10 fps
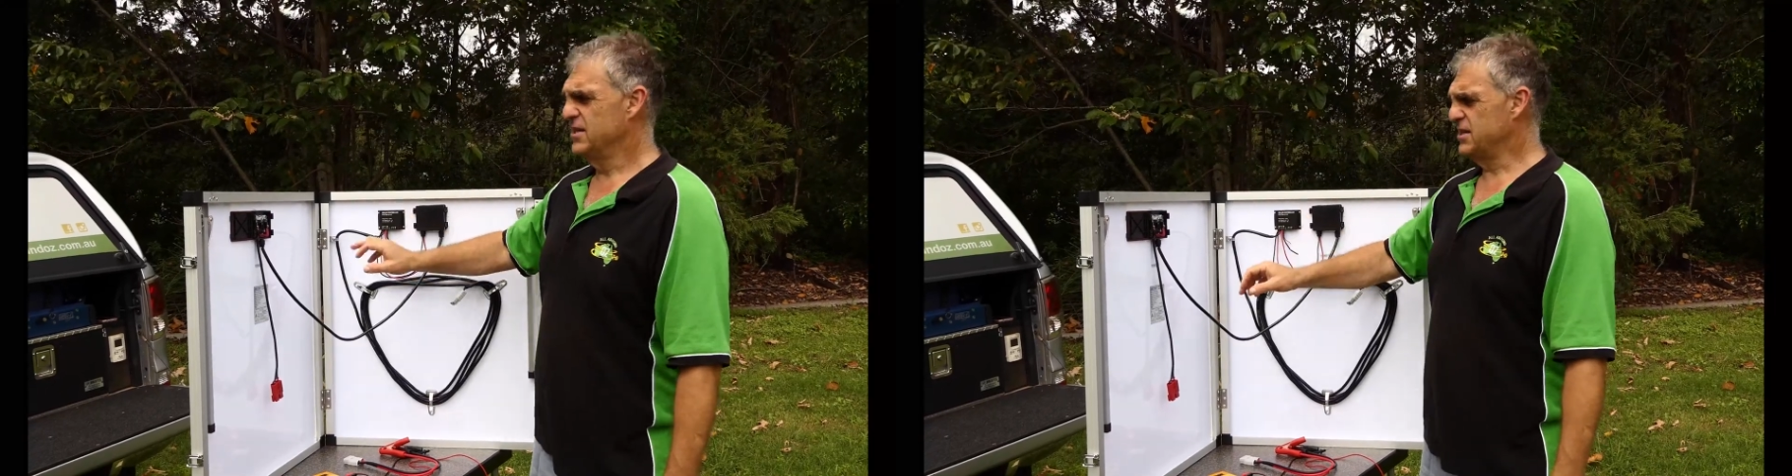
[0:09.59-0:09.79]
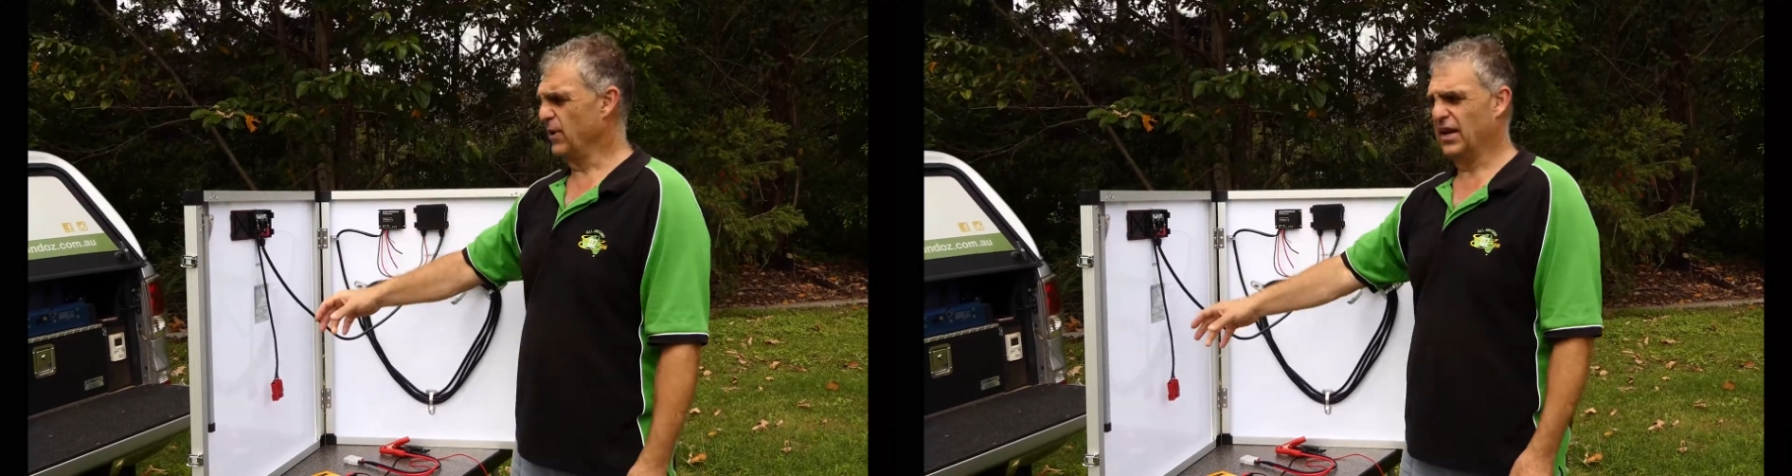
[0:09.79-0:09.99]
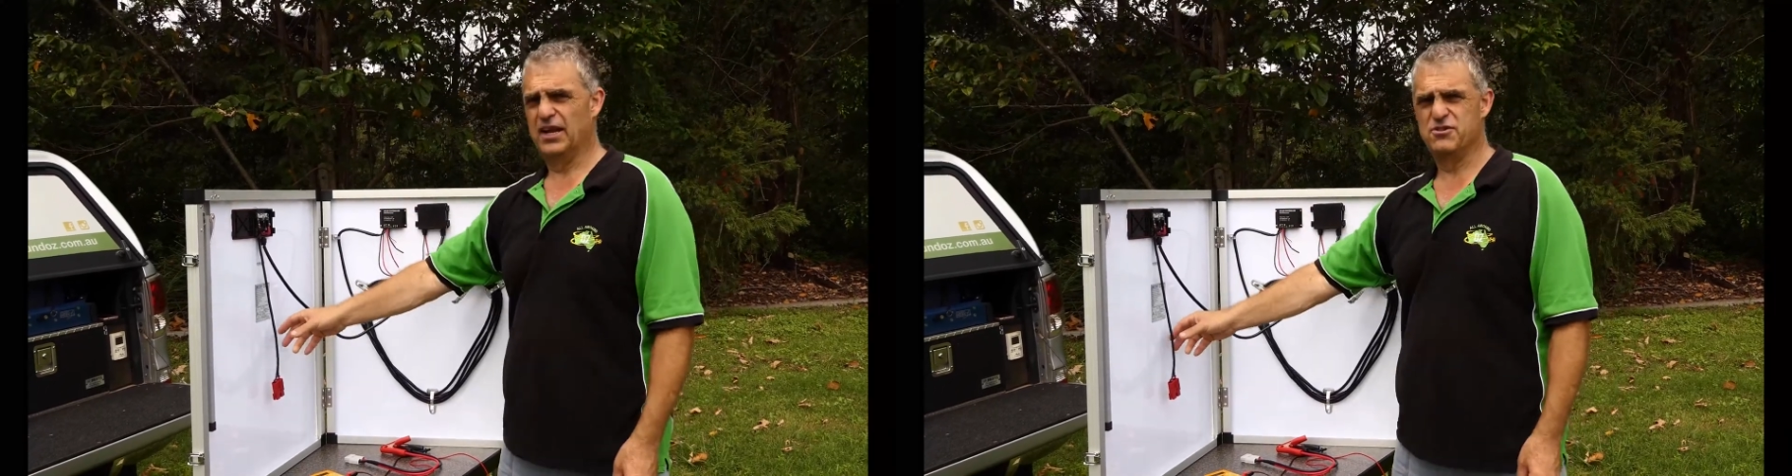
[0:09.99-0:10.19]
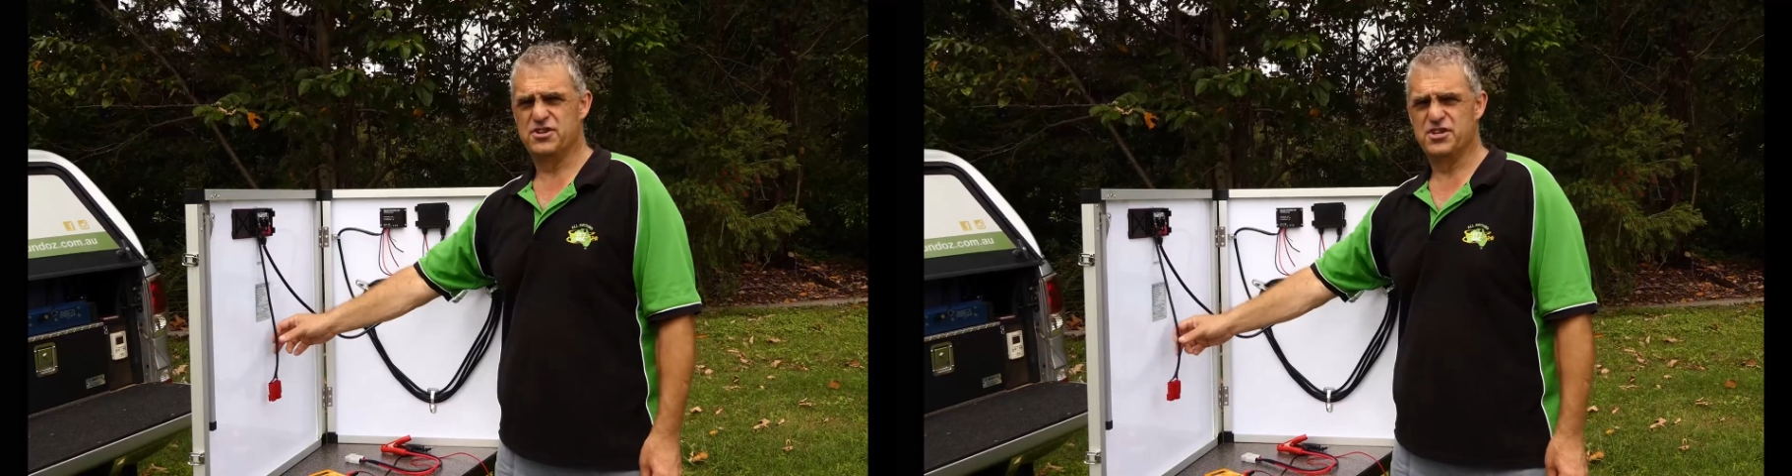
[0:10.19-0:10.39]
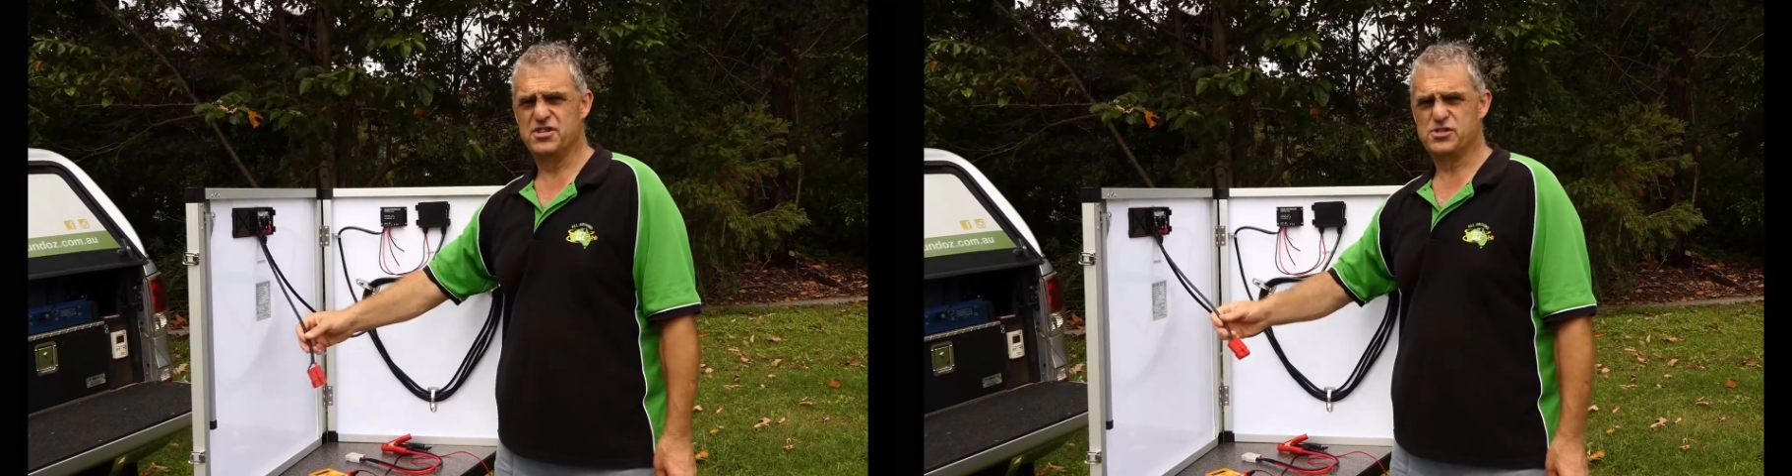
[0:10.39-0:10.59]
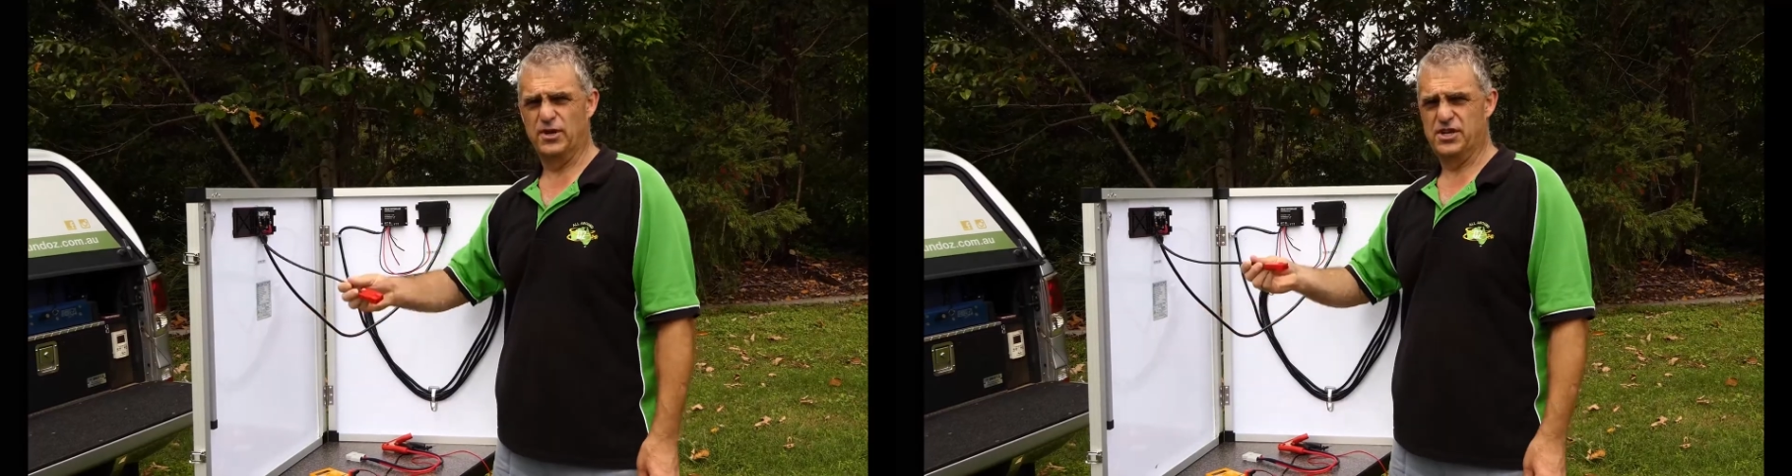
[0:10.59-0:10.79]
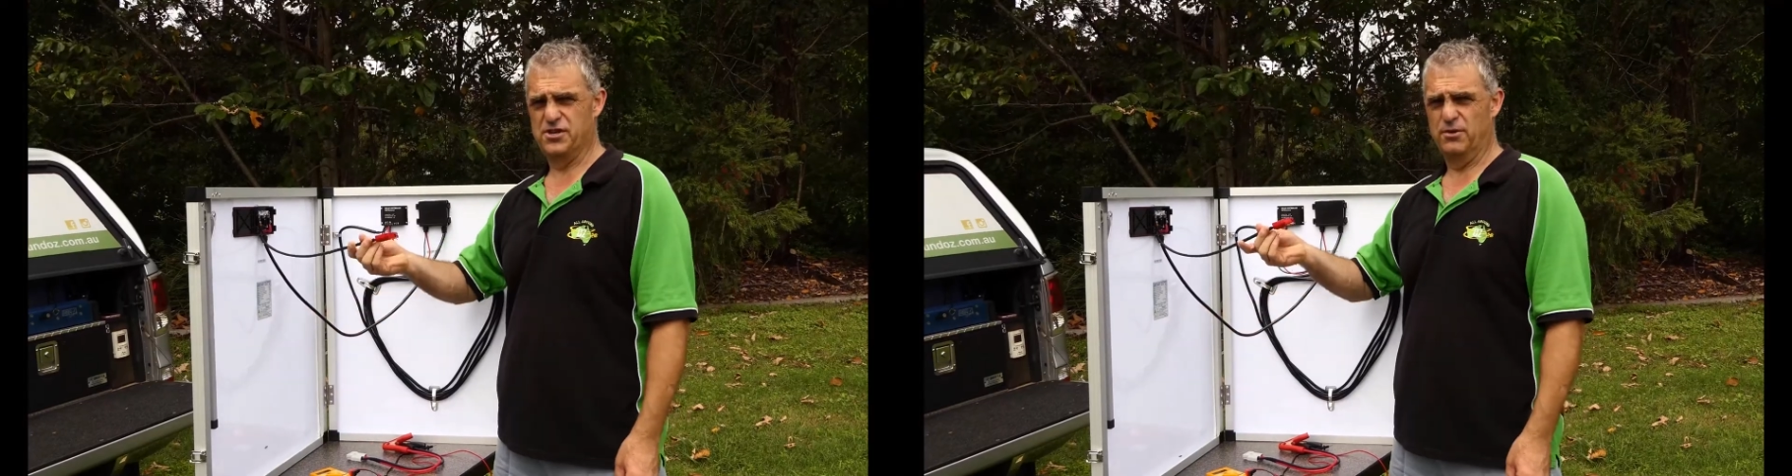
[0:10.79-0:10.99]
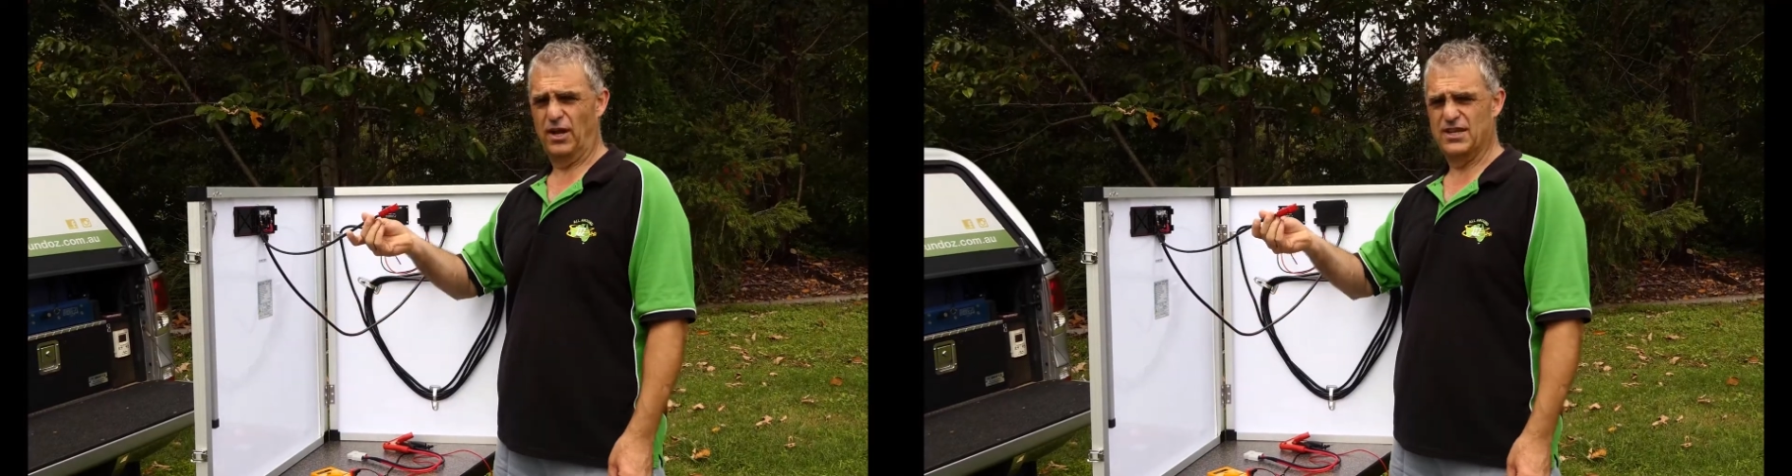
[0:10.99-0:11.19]
so we can introduce
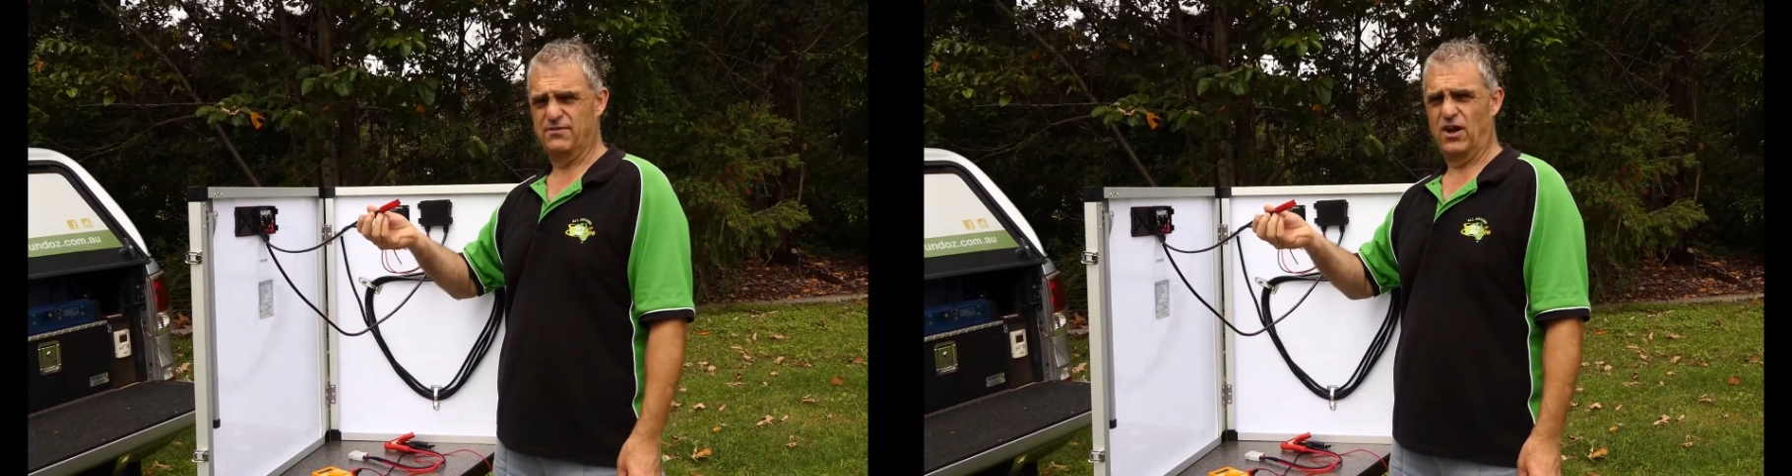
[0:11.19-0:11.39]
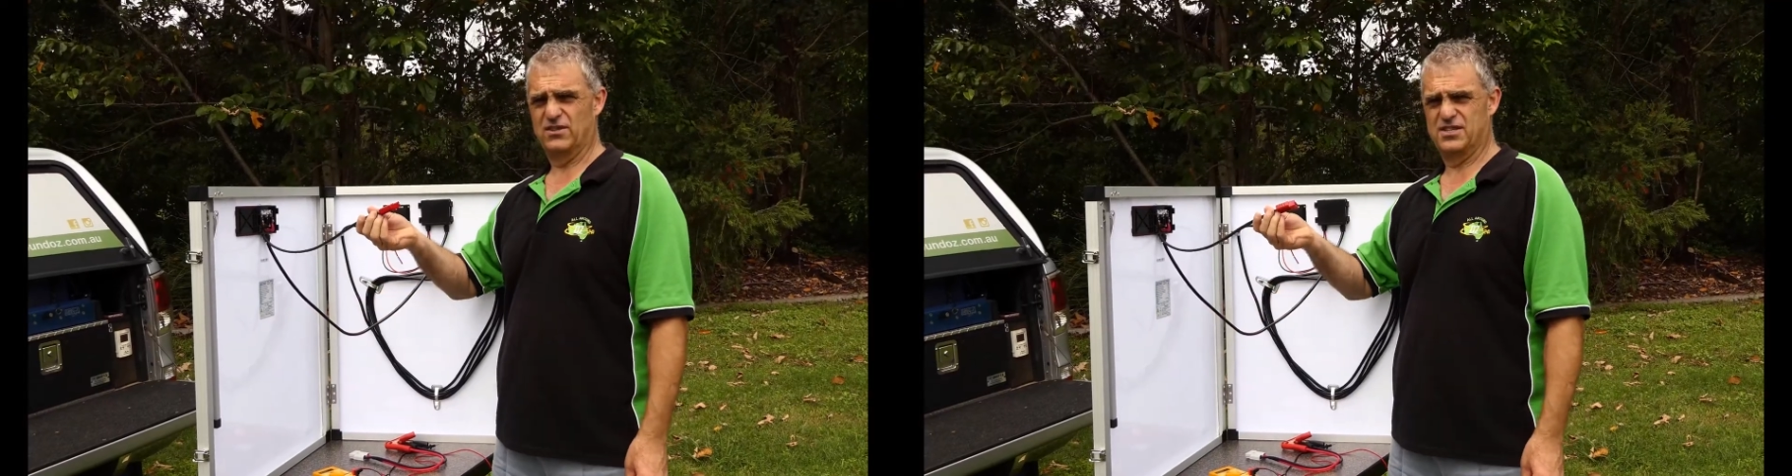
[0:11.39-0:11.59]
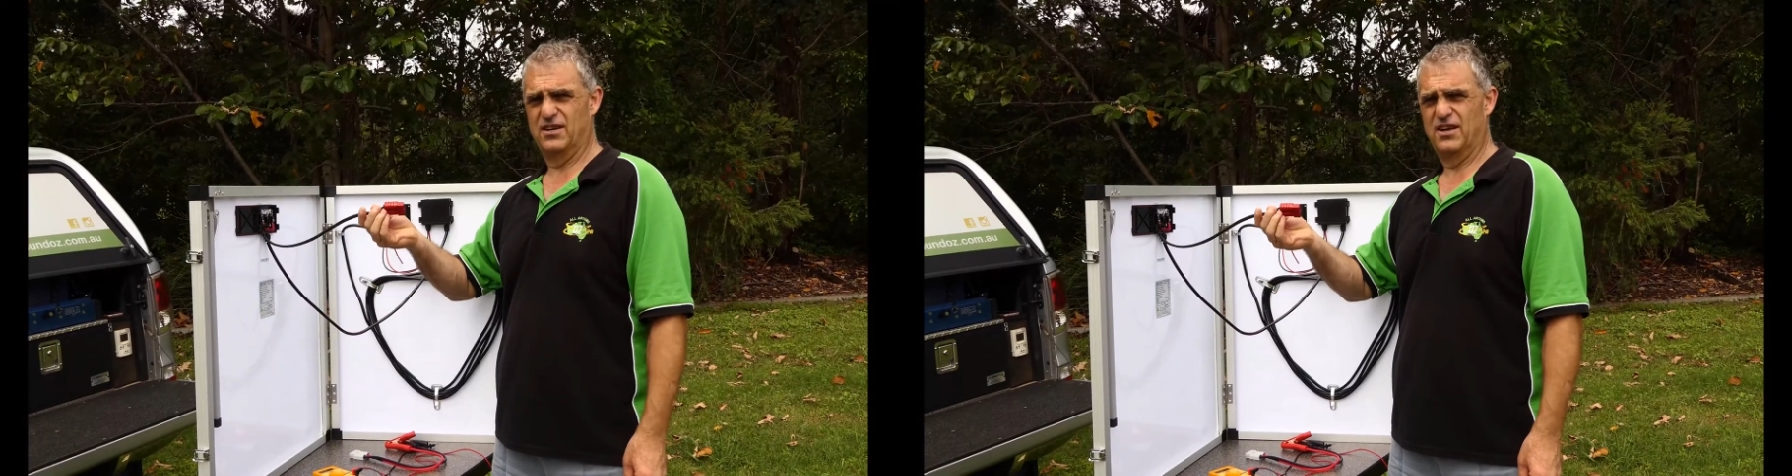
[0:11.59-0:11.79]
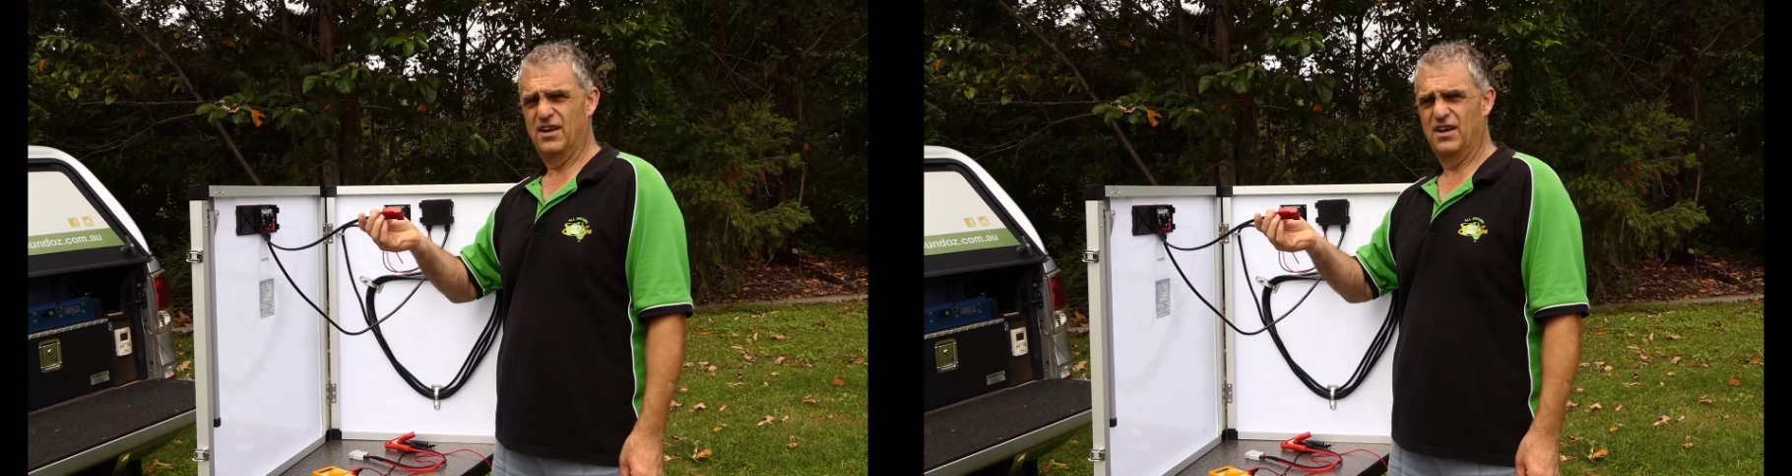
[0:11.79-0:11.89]
22 plus volts